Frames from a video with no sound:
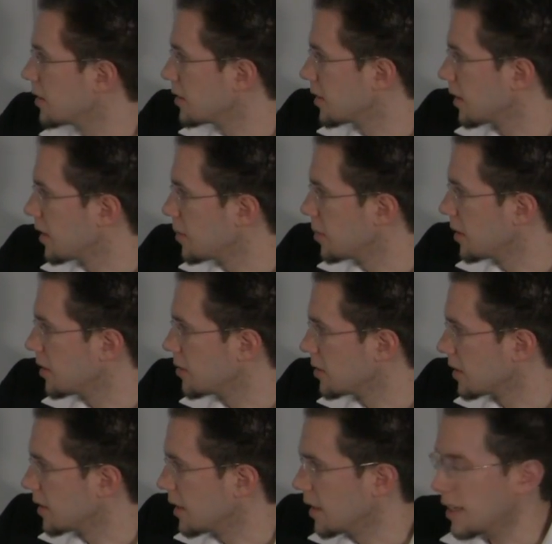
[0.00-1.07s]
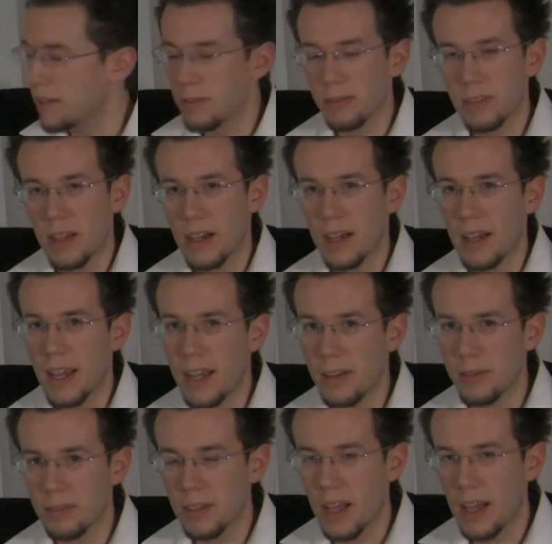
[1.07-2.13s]
is you're going to be using A
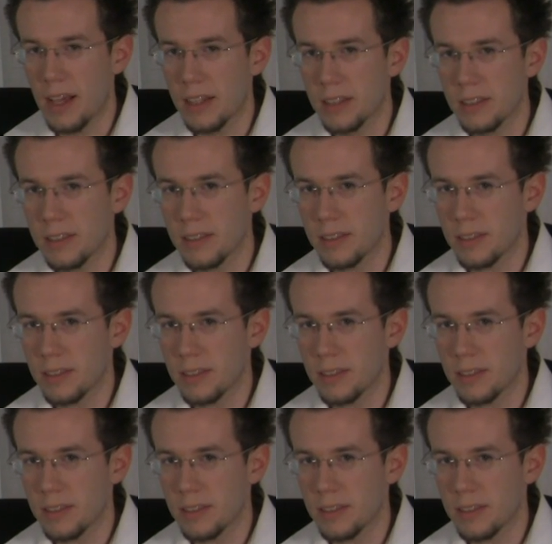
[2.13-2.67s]
flat.